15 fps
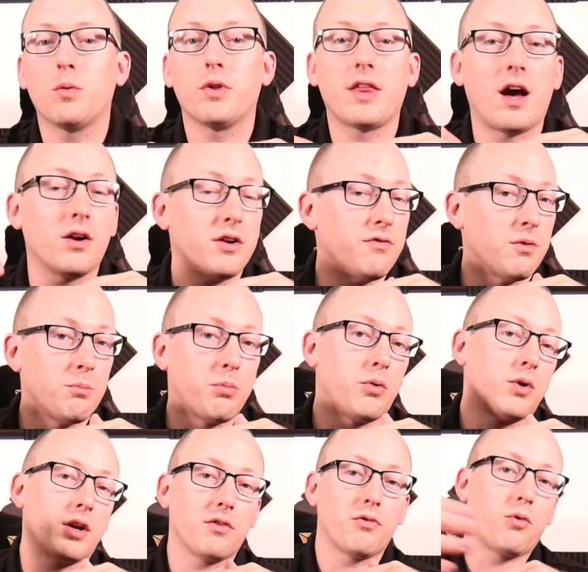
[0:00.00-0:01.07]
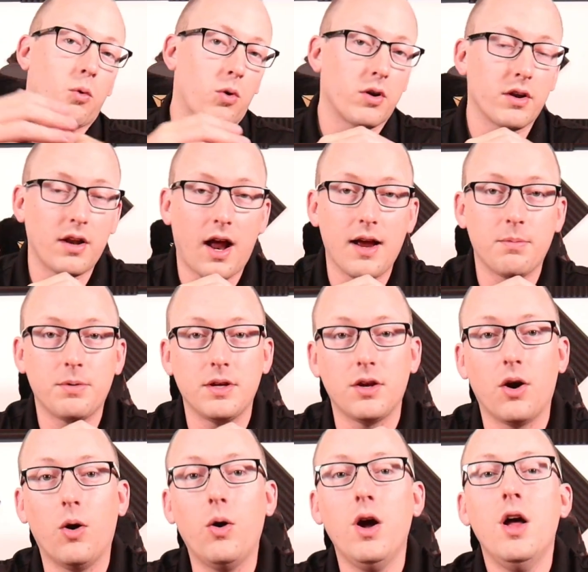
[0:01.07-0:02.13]
without even putting forward an
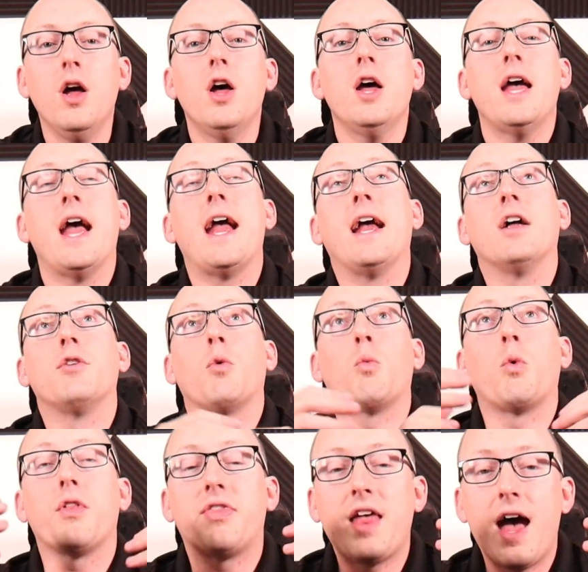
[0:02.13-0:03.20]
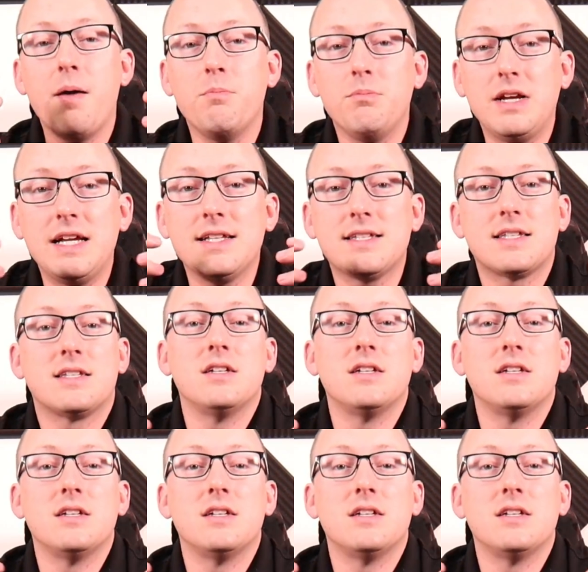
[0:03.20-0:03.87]
IPO. And what that means